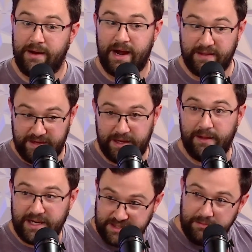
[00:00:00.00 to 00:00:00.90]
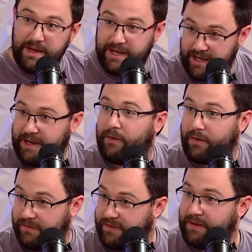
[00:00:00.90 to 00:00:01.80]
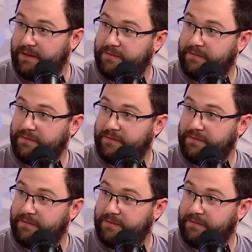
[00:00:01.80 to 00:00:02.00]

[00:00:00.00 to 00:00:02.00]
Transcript: Not the Alexa Mini or the